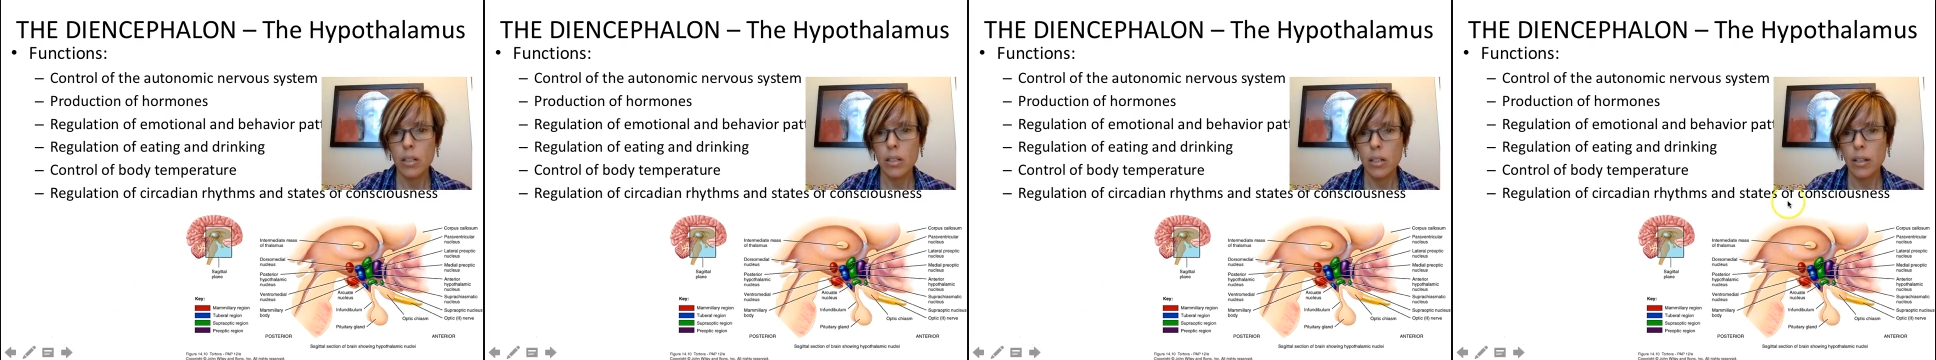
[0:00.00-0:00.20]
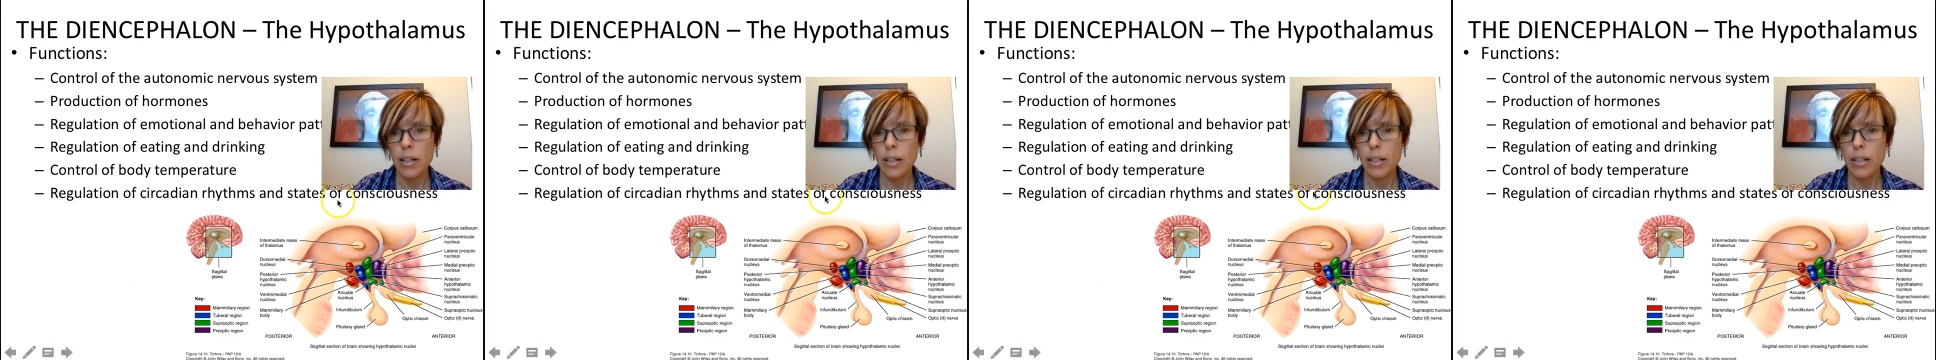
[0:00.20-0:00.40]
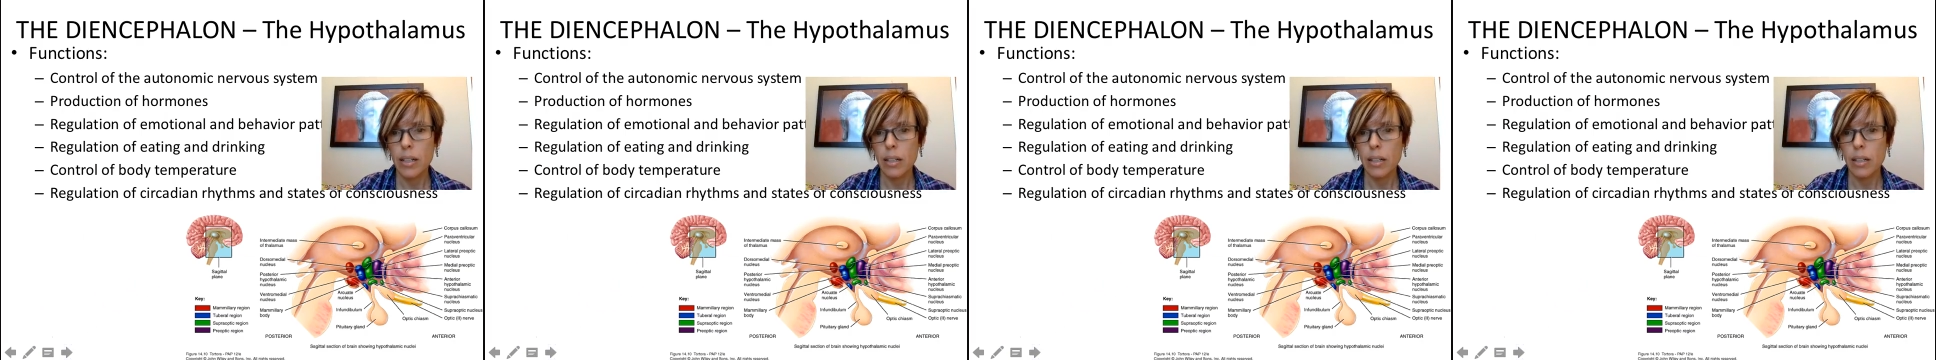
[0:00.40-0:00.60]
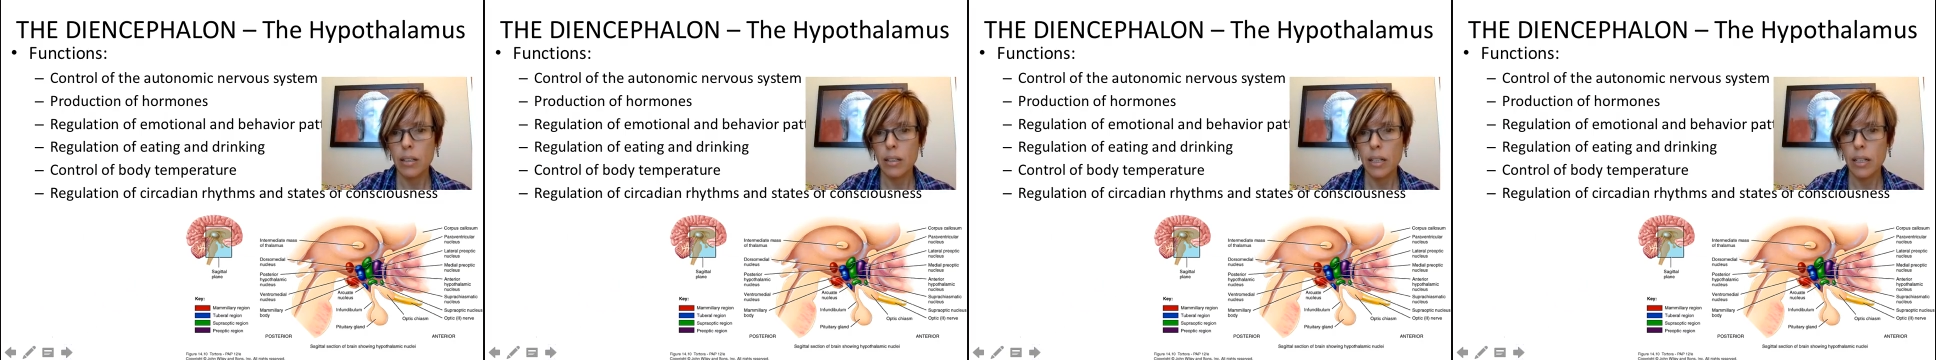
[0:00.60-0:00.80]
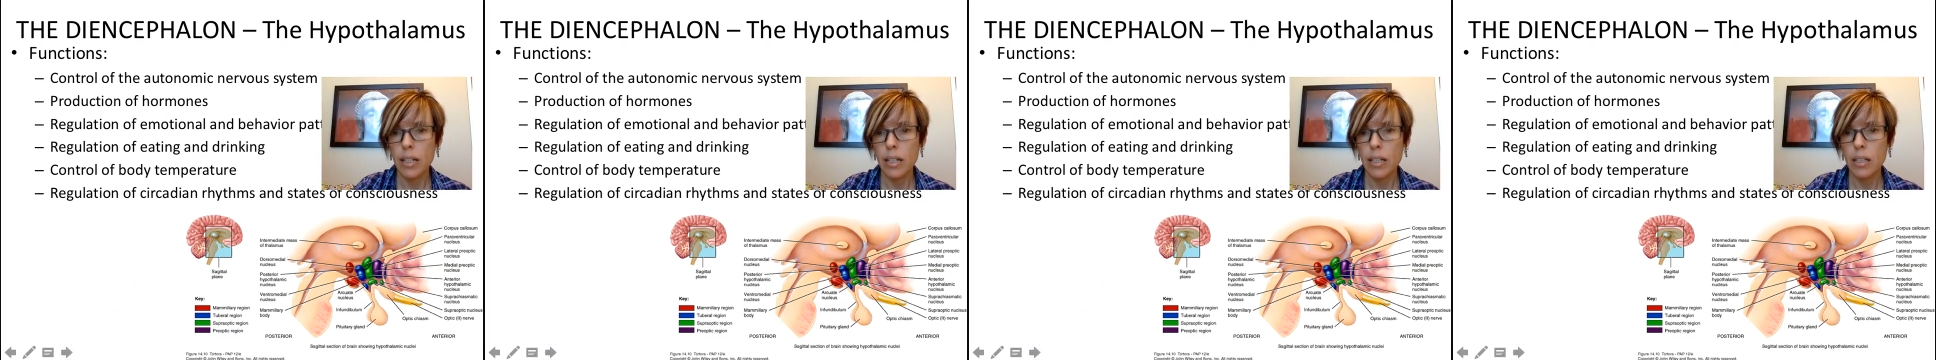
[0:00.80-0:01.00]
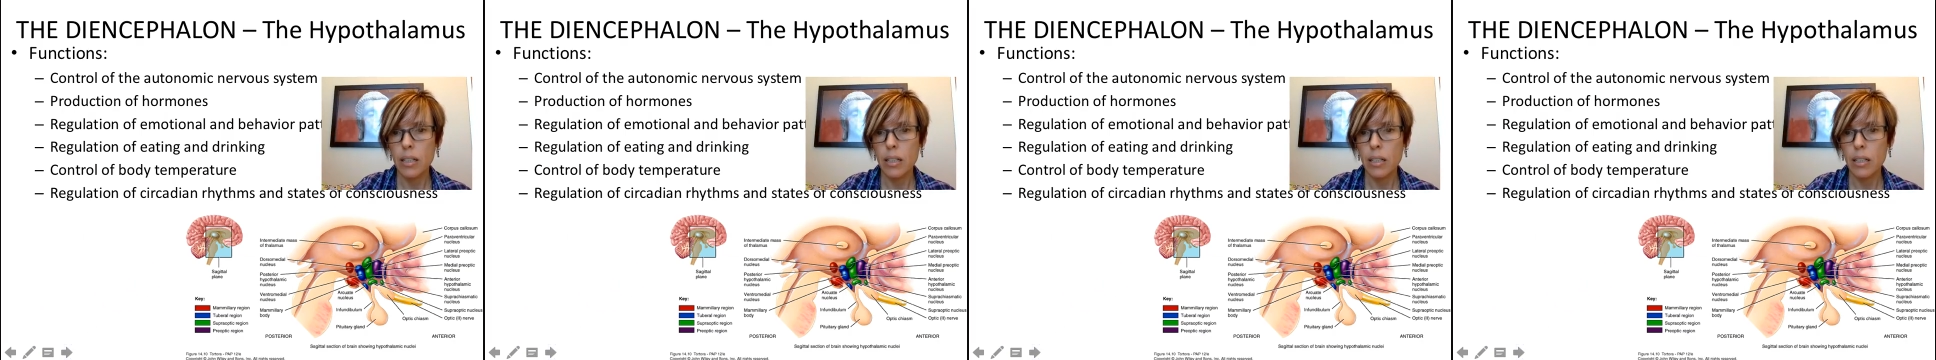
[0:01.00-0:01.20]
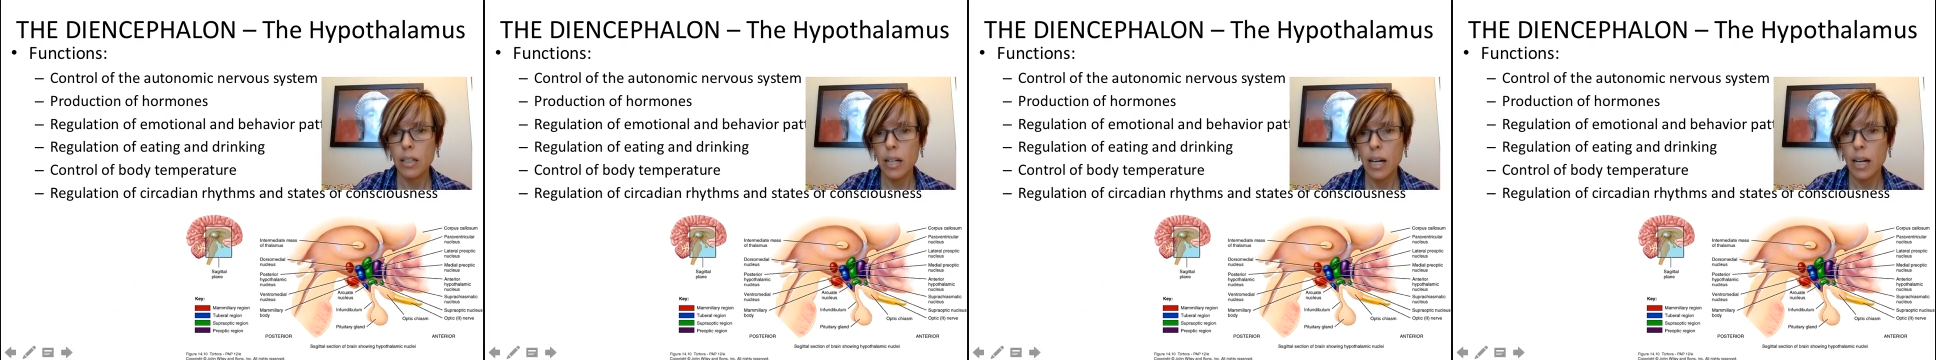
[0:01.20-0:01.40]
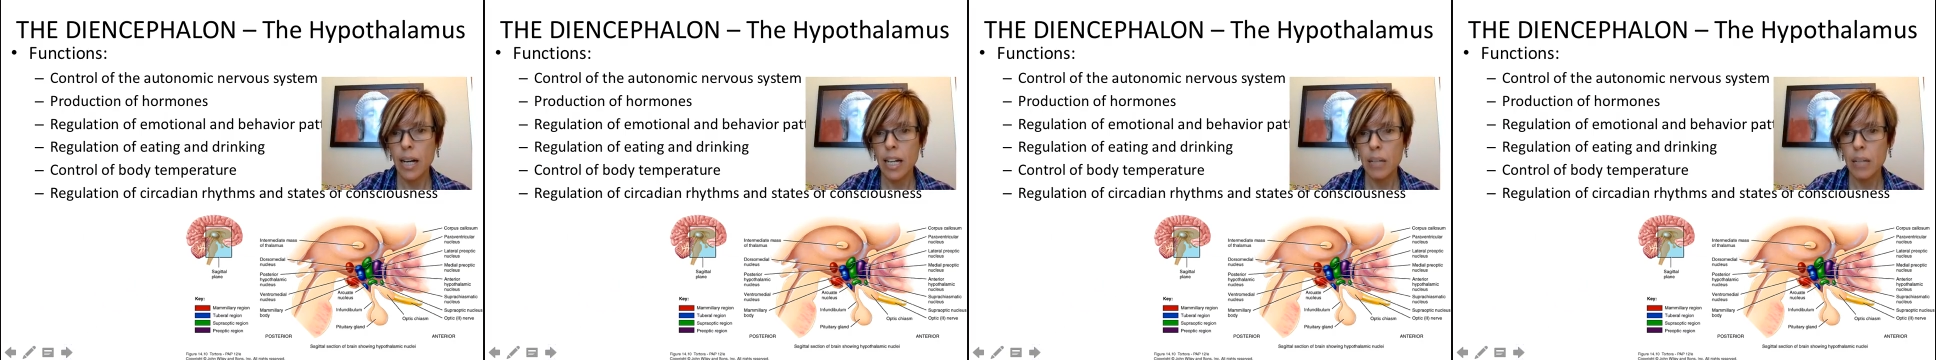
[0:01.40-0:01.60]
All right, and I'll kind of
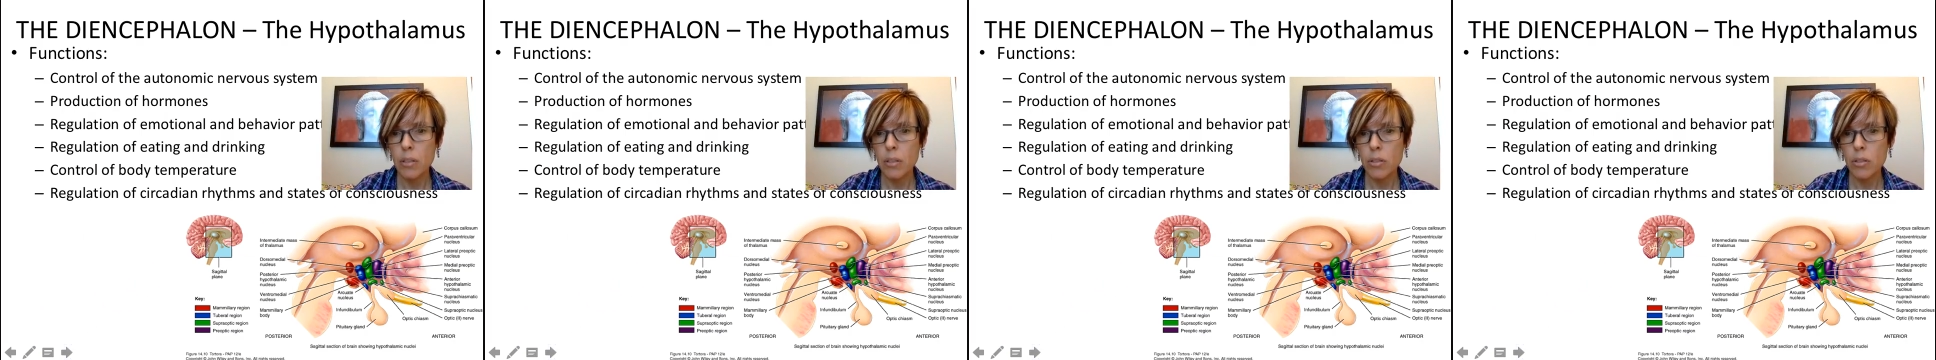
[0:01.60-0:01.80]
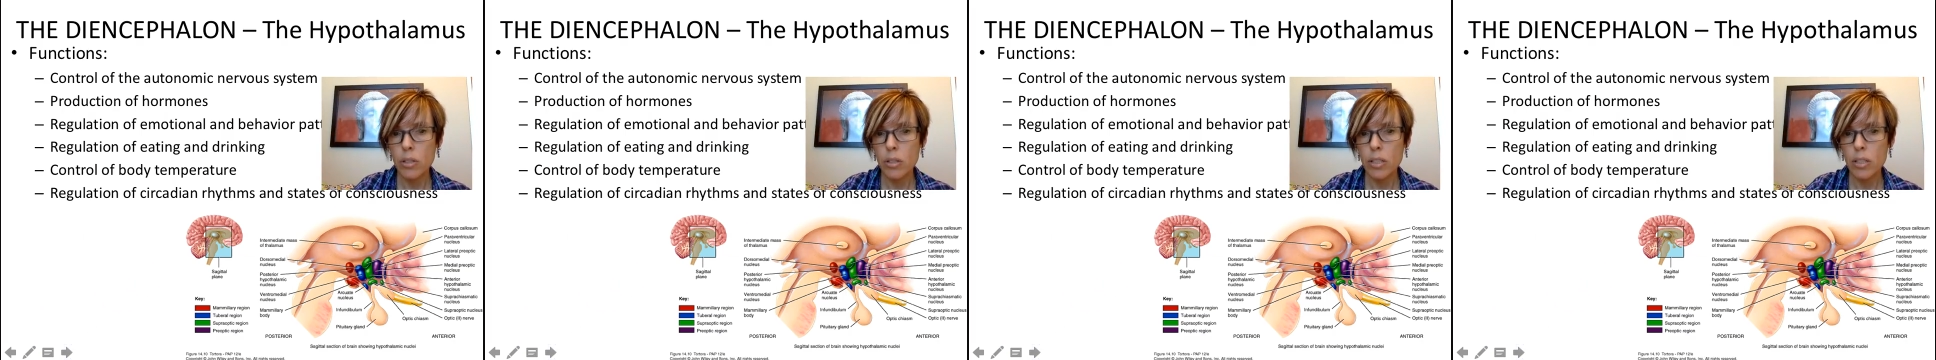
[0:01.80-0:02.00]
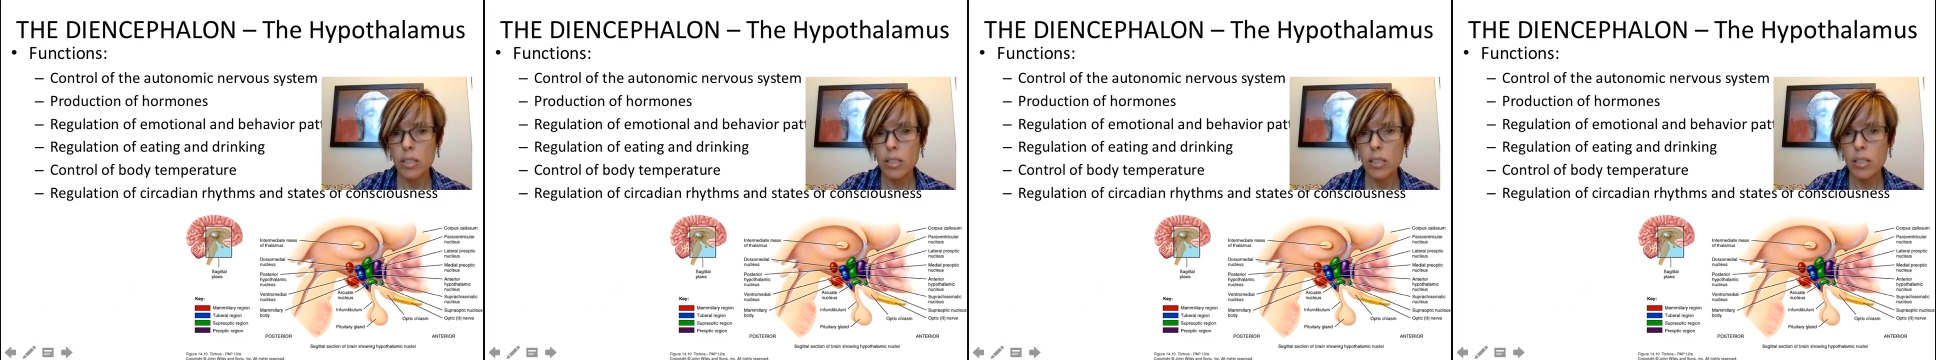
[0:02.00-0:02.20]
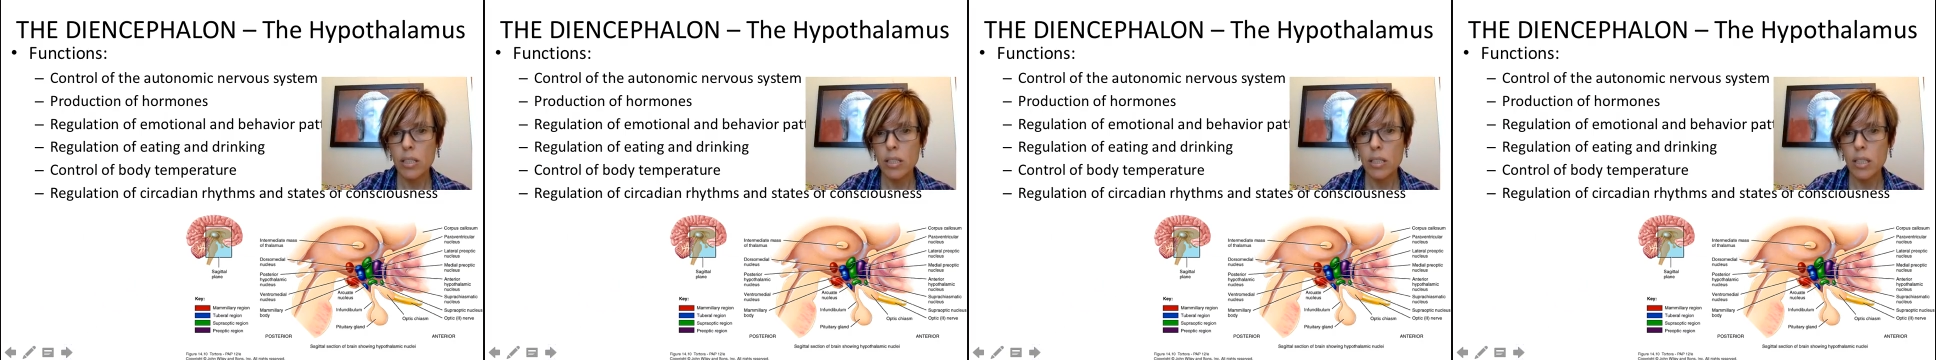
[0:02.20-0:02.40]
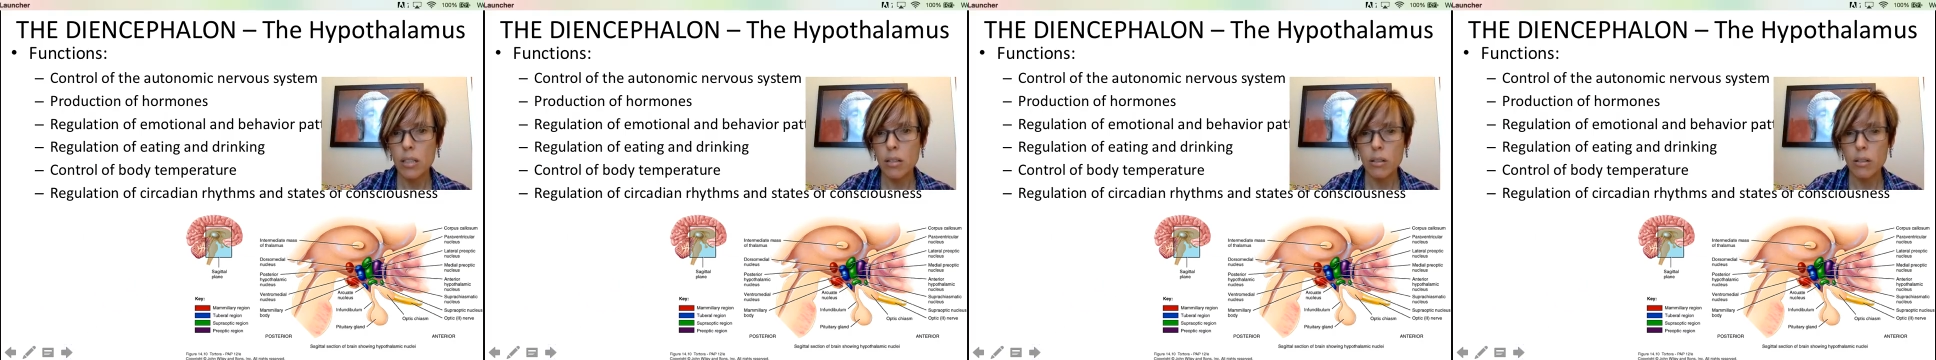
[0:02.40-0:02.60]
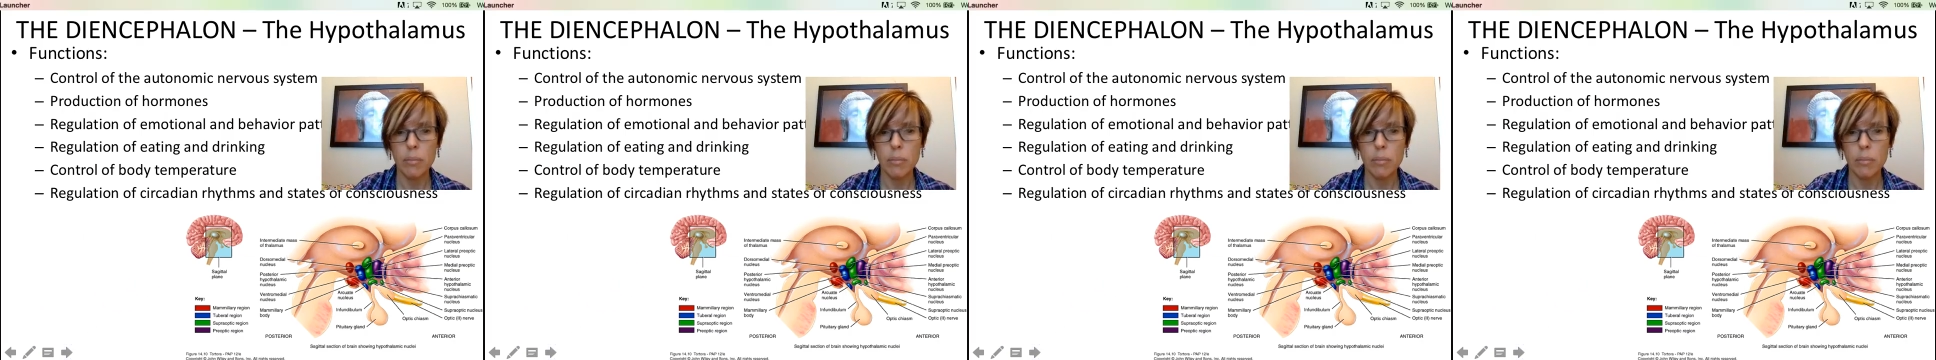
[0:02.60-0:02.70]
hide me so you can see, or